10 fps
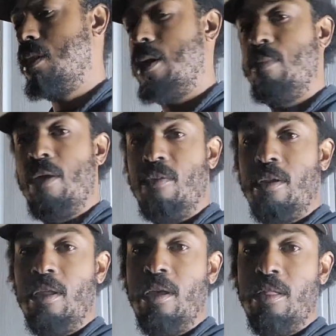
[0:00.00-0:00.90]
Yeah, I'm
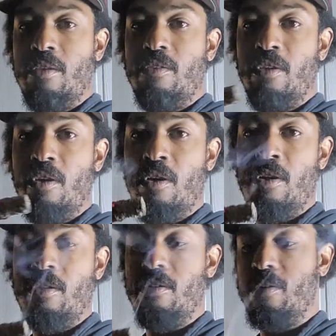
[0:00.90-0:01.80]
definitely digging the cigar.
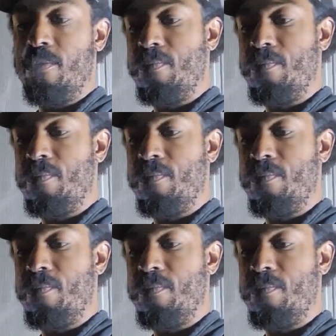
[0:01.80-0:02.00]
It's